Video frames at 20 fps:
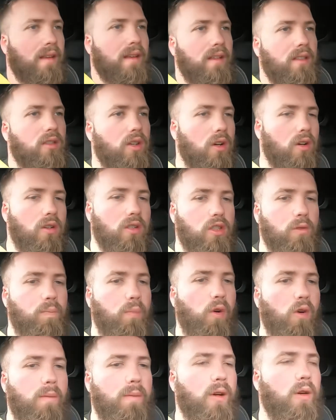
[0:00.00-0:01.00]
So I've got
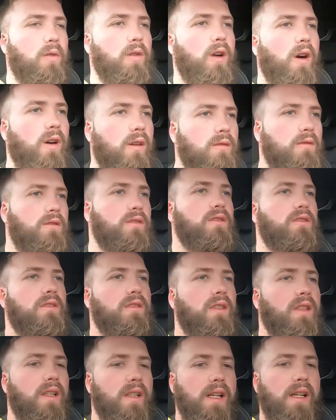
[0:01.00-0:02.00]
sport mode on,
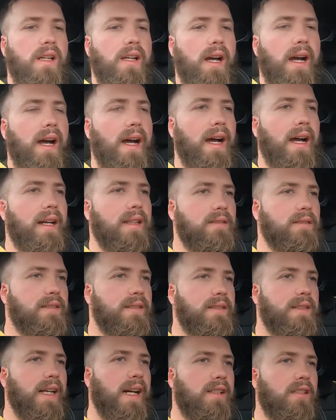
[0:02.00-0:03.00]

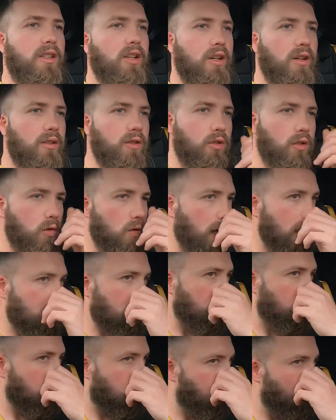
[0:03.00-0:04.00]
and that turns
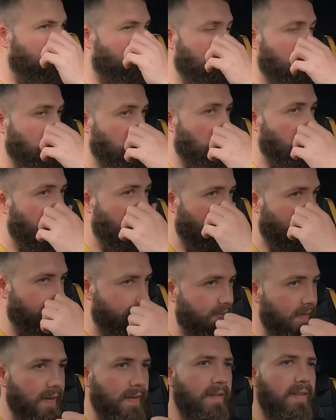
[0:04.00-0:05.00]
traction control off,
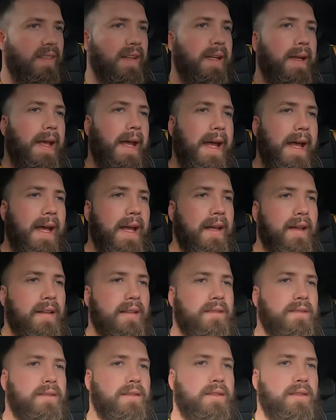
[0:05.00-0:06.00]

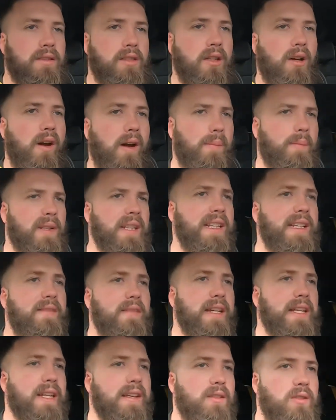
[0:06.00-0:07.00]
and I believe
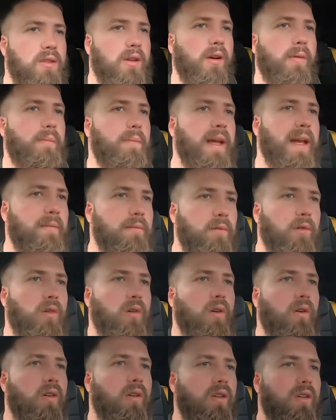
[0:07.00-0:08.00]
it gives you a bit
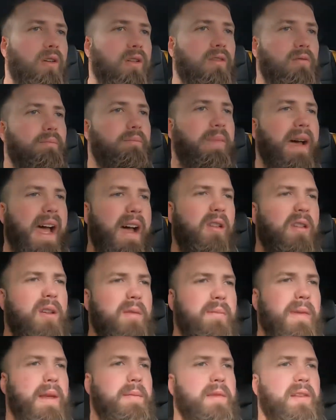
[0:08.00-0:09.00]
more power.
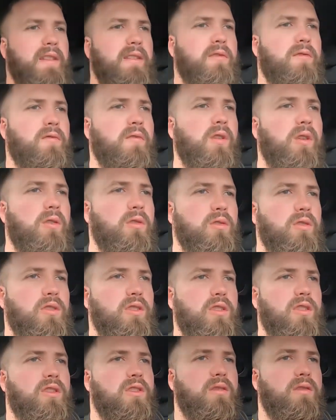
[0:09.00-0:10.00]
Maybe the throttle's
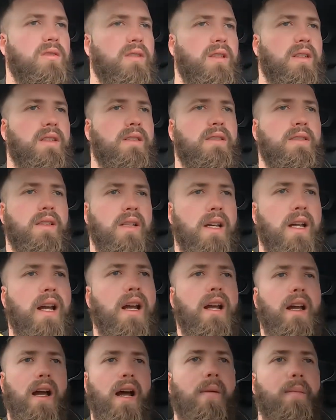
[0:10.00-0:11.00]
just
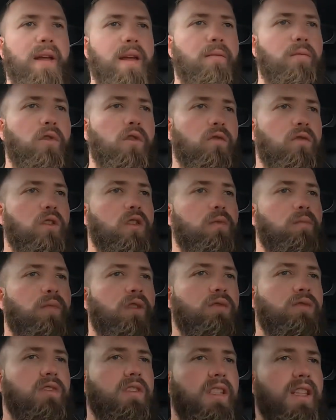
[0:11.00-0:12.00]
a bit more
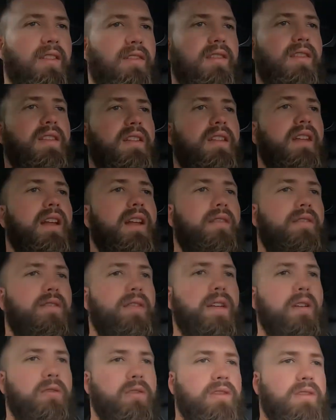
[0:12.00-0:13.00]
responsive.
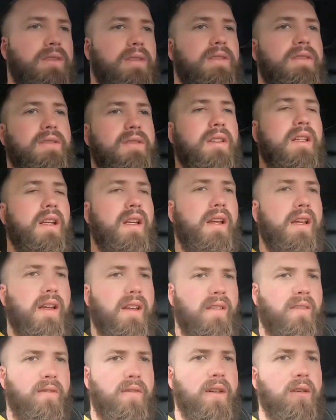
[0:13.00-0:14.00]

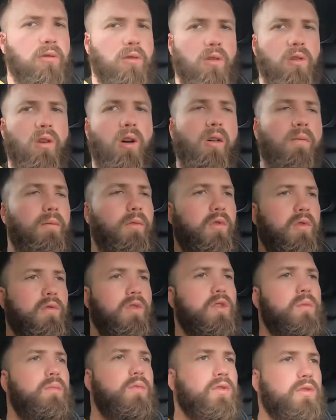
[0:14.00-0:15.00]
It feels a lot more
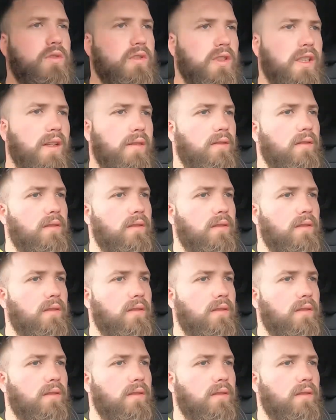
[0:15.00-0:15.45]
responsive.